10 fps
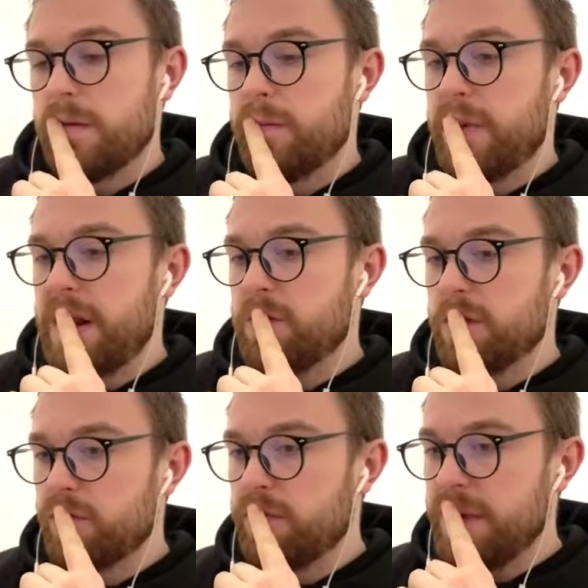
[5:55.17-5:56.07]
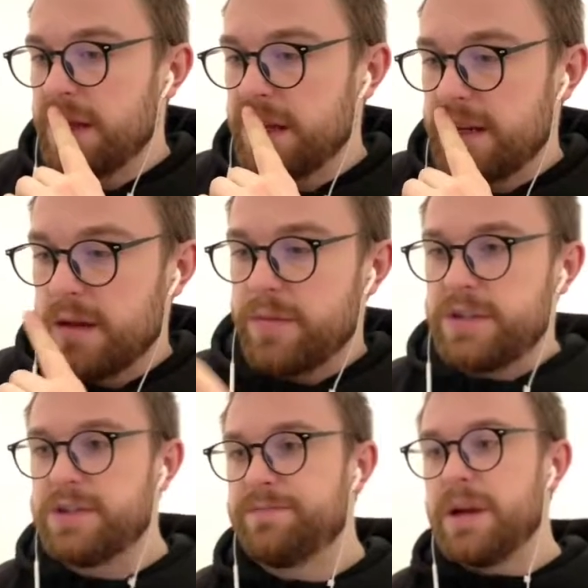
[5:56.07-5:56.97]
But I want more melee
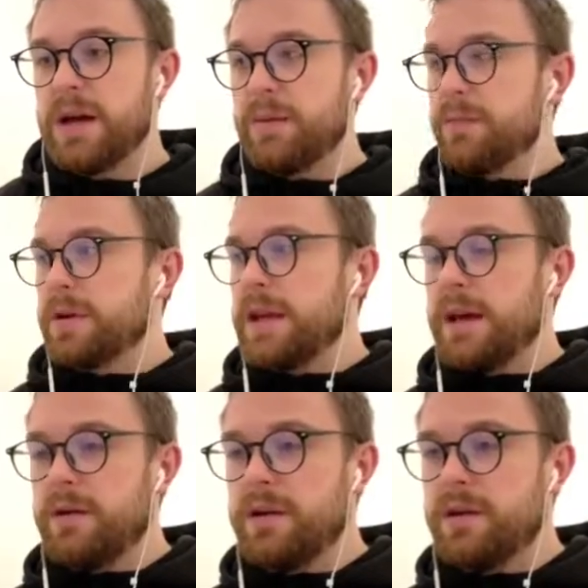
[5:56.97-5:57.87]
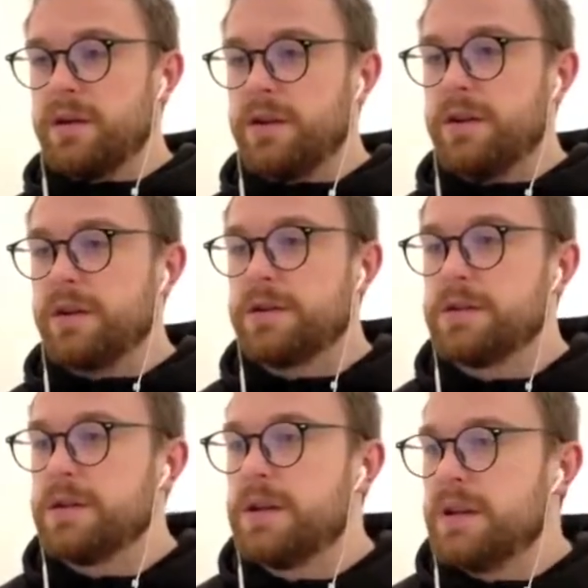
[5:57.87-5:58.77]
damage. I'm counting on
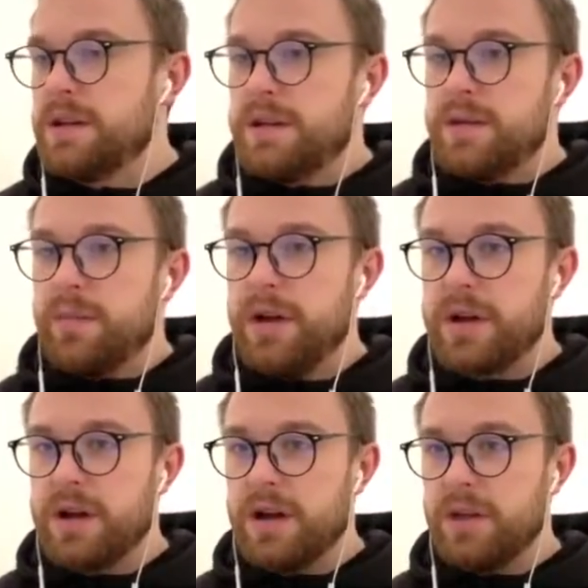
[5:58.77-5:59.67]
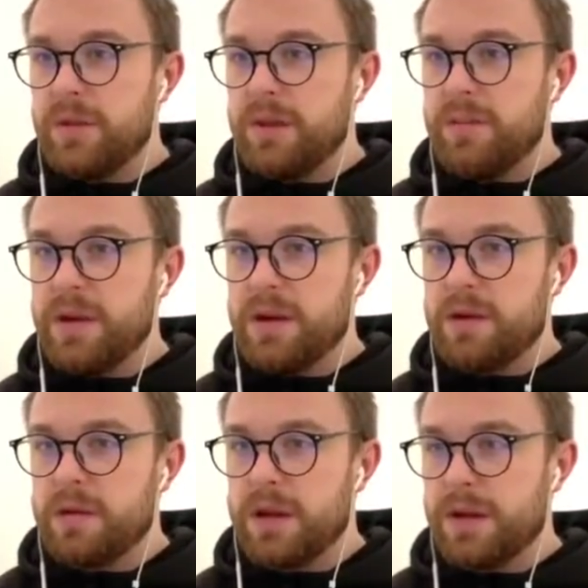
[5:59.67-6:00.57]
my economy being
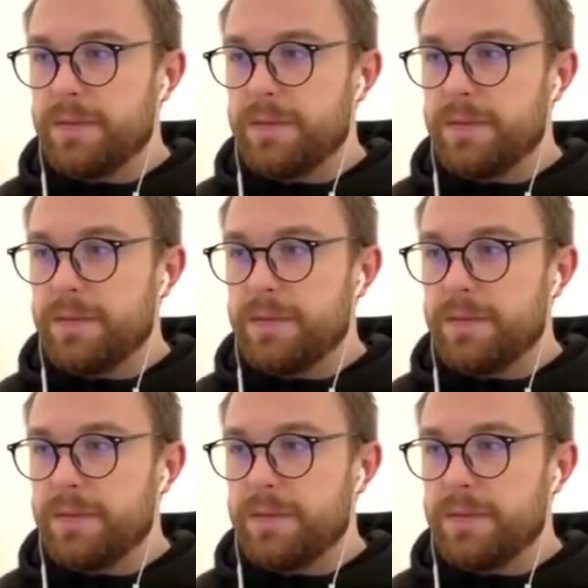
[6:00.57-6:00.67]
okay.